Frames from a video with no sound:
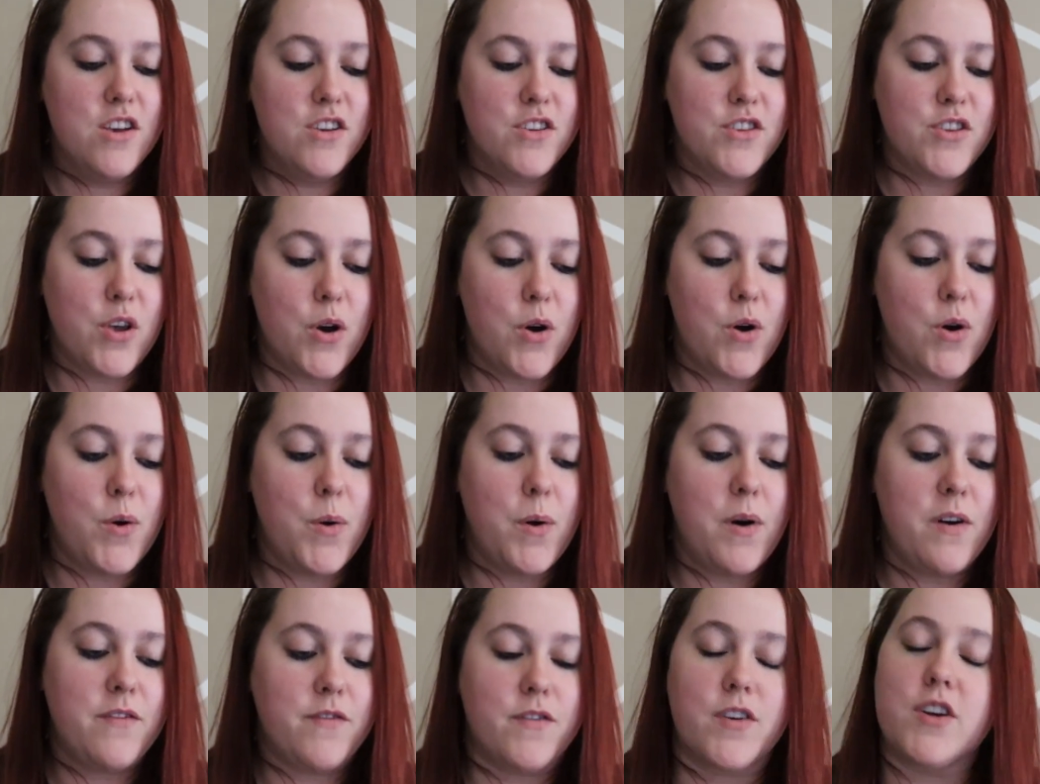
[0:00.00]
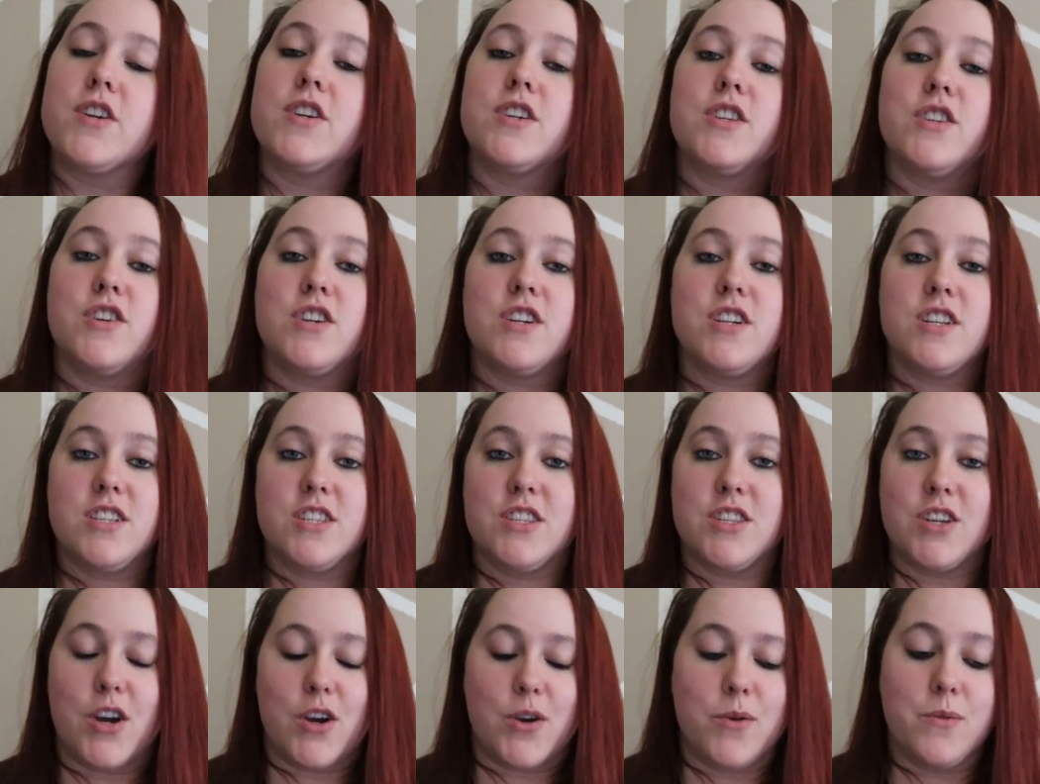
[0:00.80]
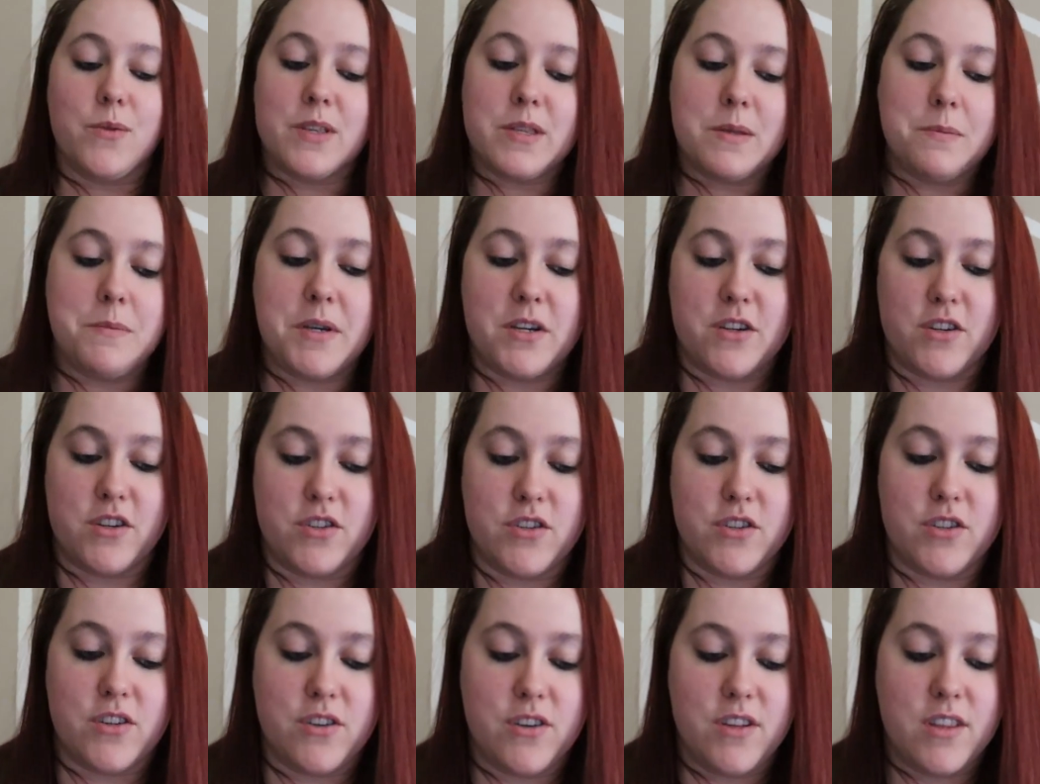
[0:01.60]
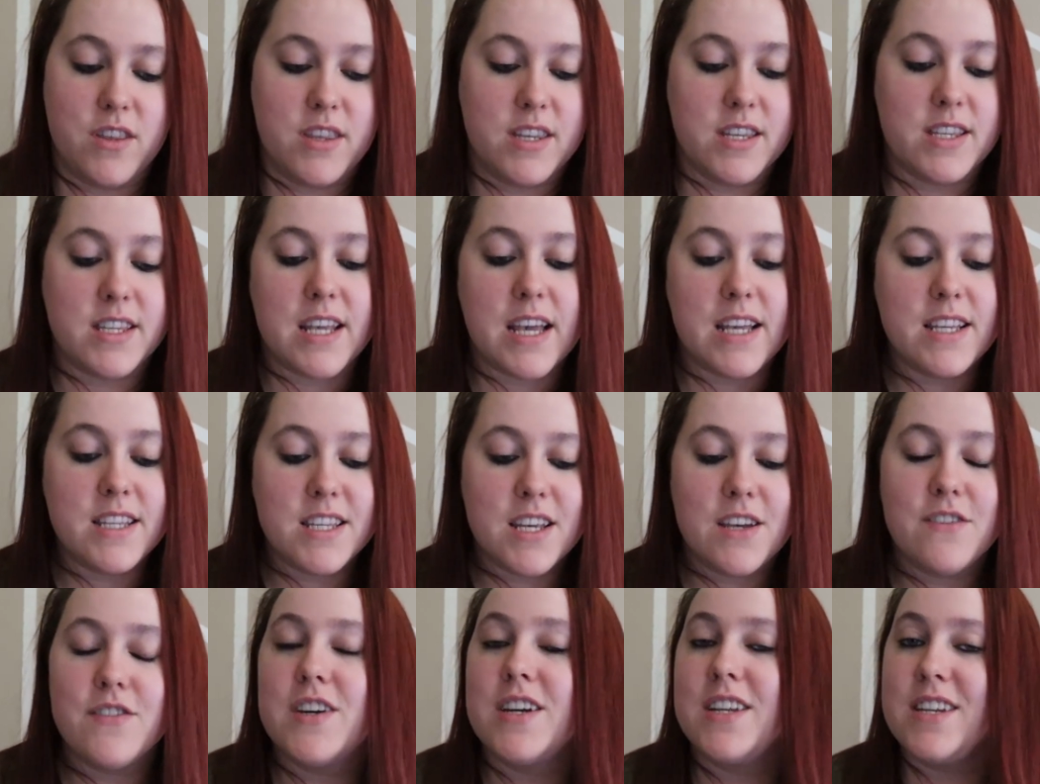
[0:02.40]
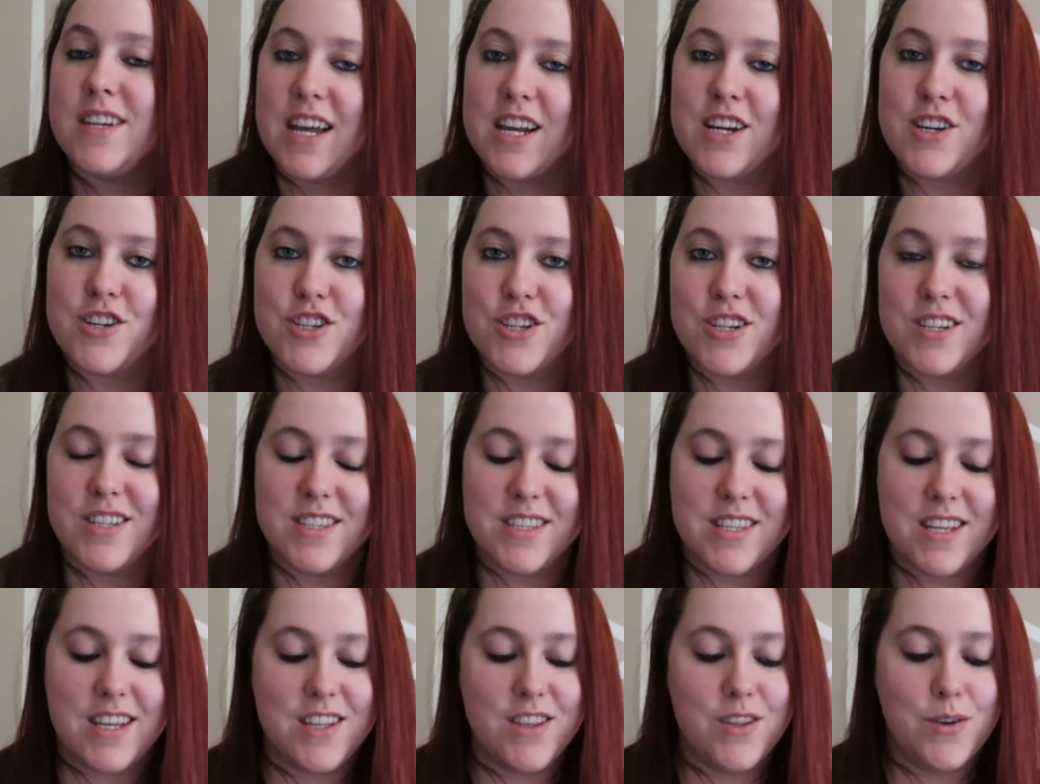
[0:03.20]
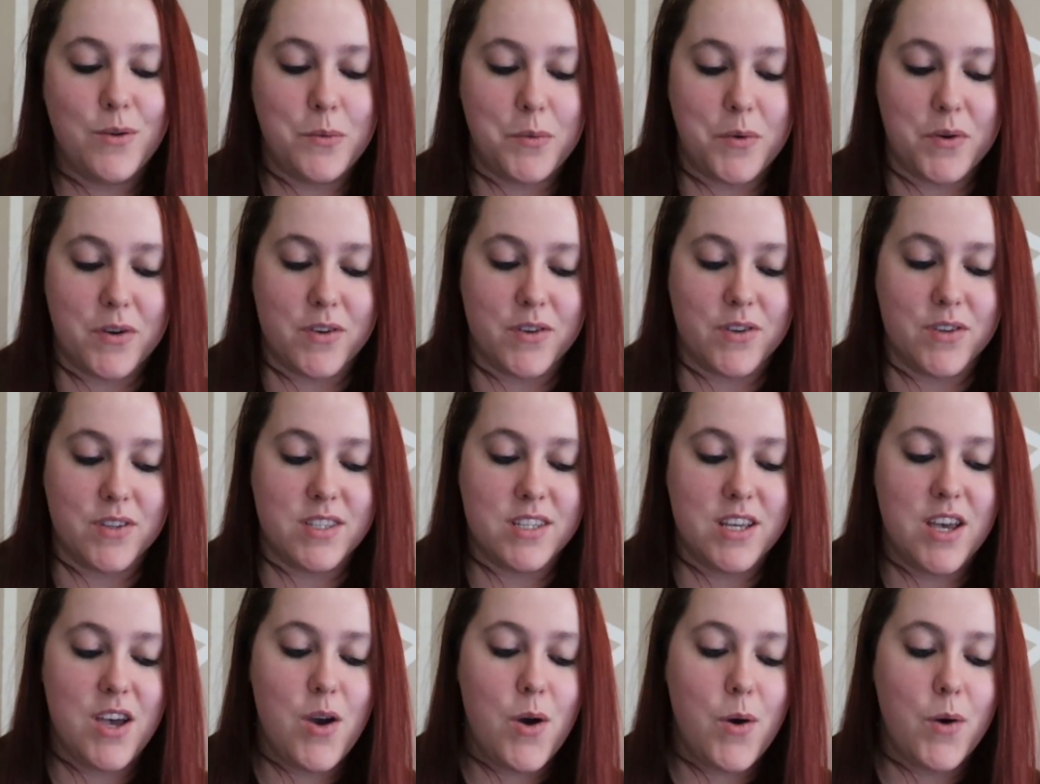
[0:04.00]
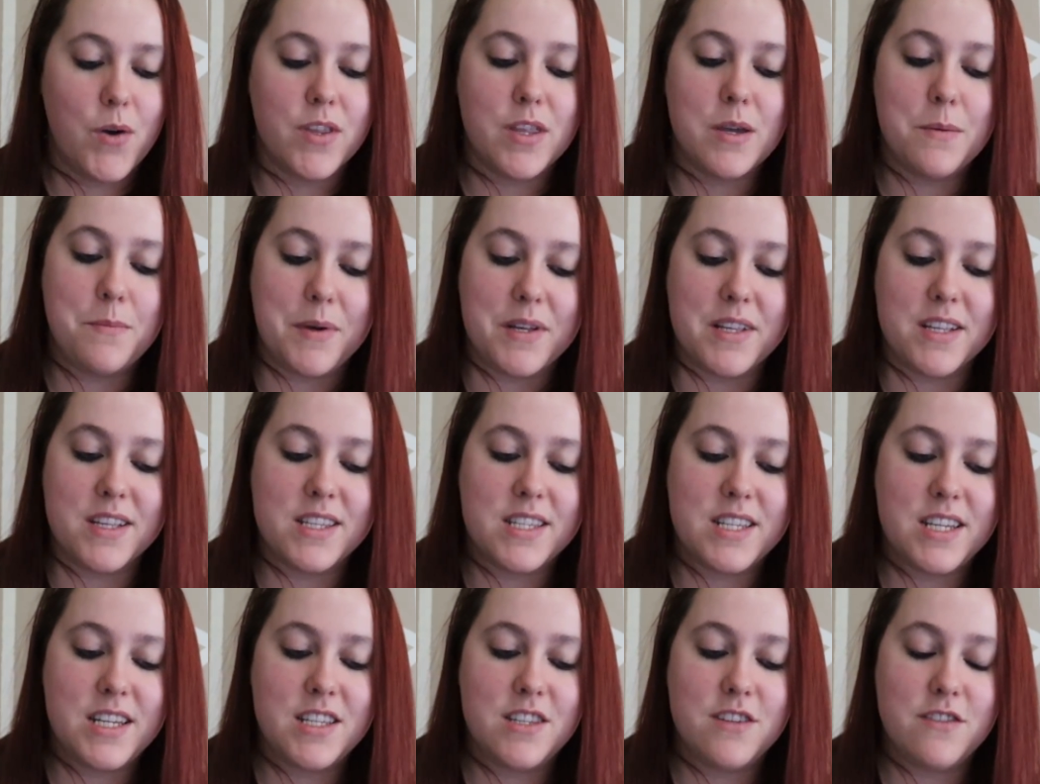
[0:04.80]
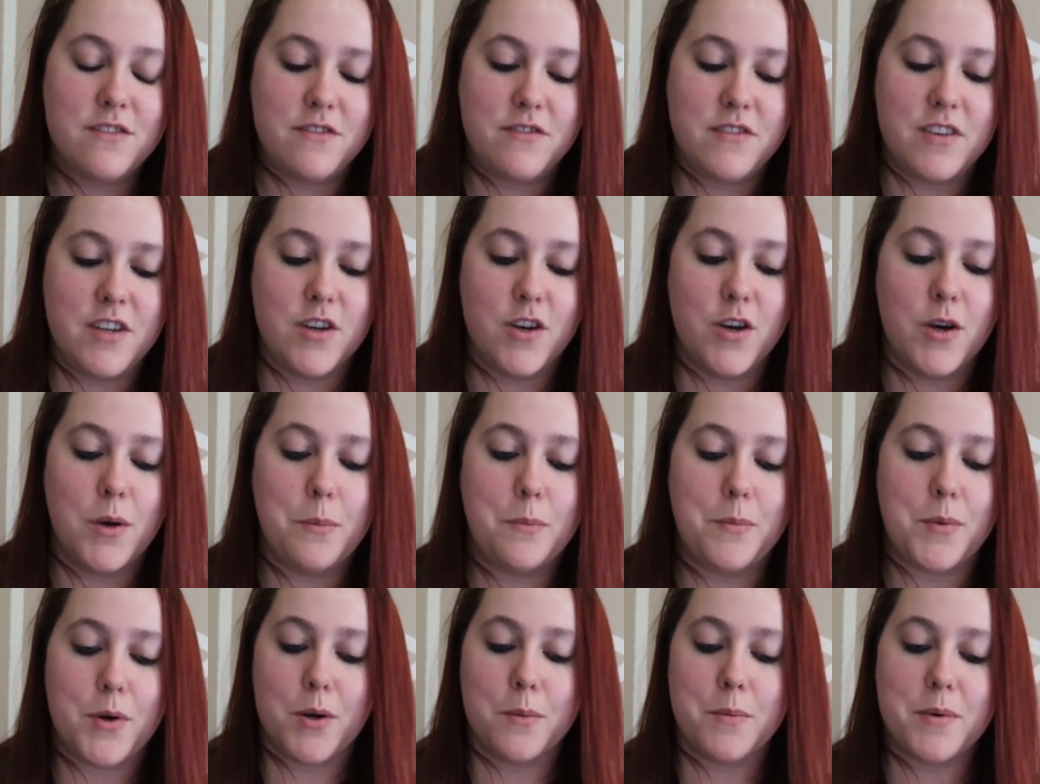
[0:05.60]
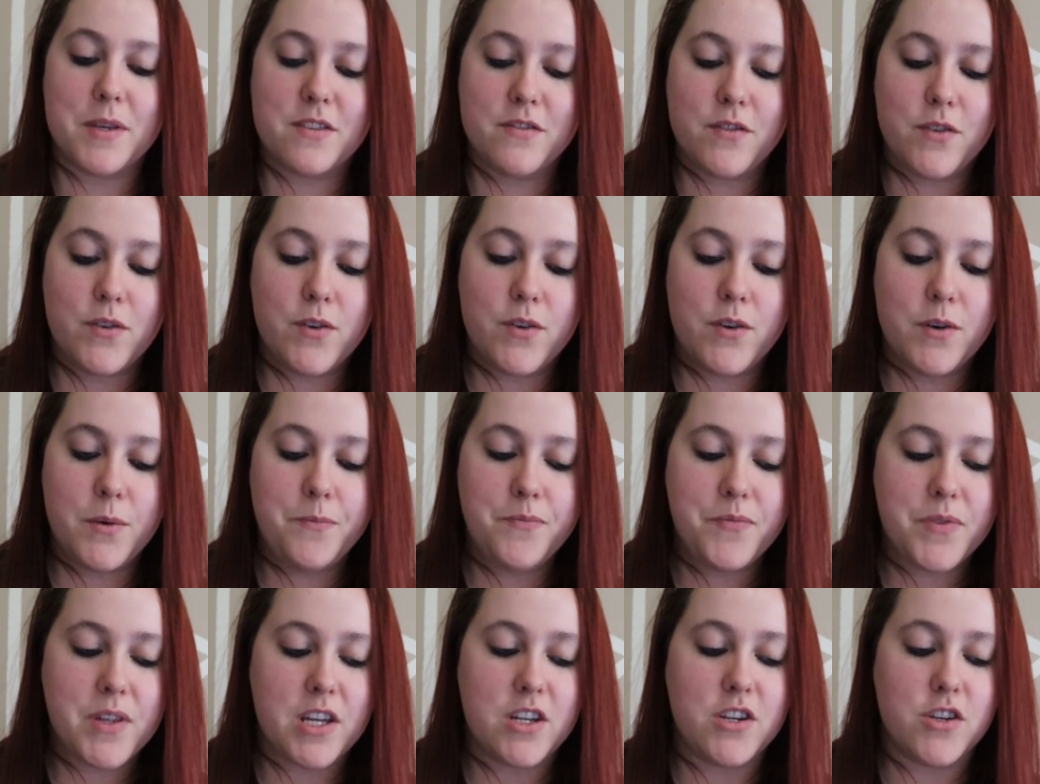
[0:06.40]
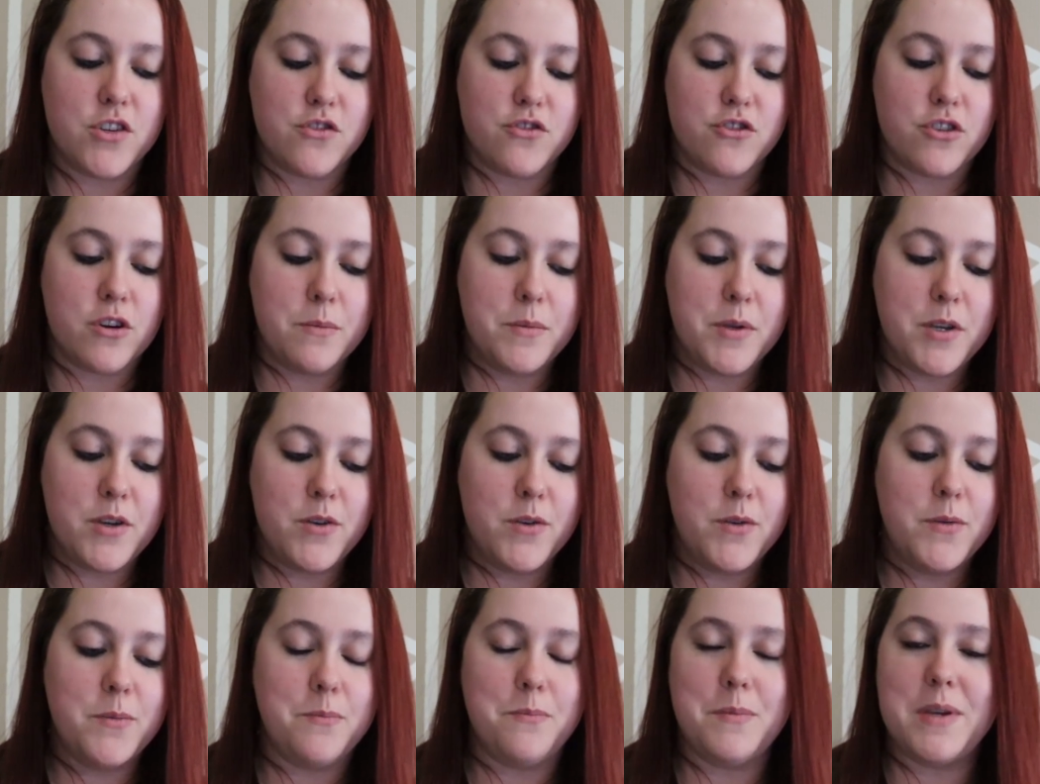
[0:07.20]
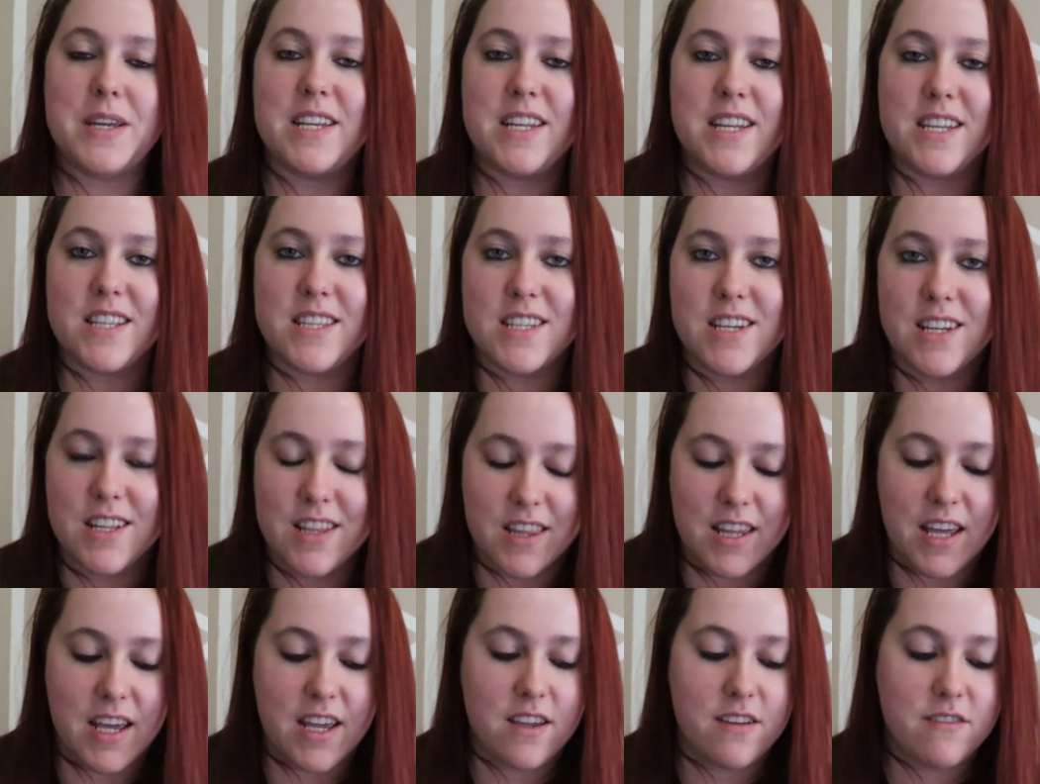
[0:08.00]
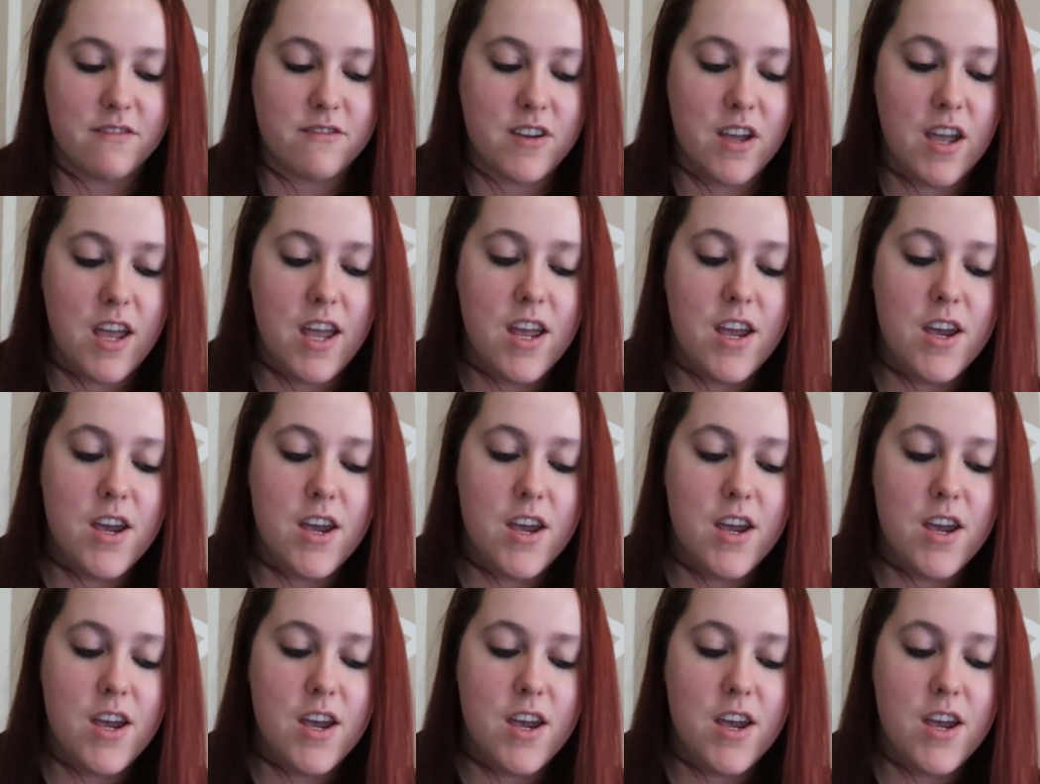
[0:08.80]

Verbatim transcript: So, first, you're going to start with spiritual the sense of connections in the world or the ability to feel purposeful and attribute meaning to life.